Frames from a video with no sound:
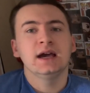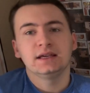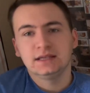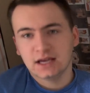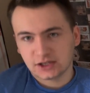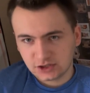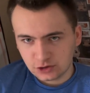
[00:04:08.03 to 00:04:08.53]

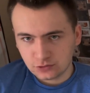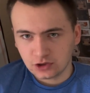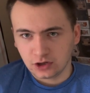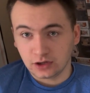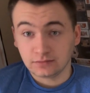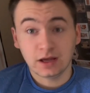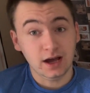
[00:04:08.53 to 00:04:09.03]
Yes, you
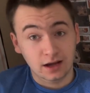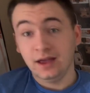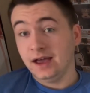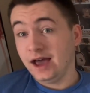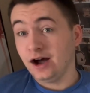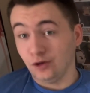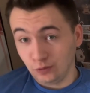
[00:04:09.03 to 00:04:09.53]
could.
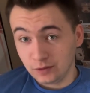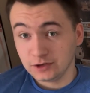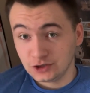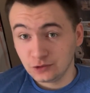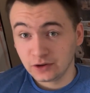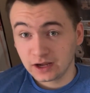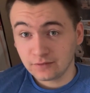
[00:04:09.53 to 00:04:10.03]
Hell, we've been
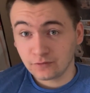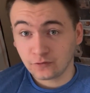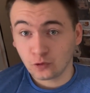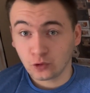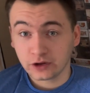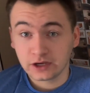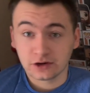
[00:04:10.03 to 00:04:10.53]
doing it for
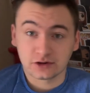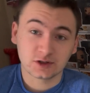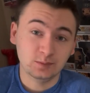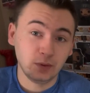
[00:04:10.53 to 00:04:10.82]
4 years.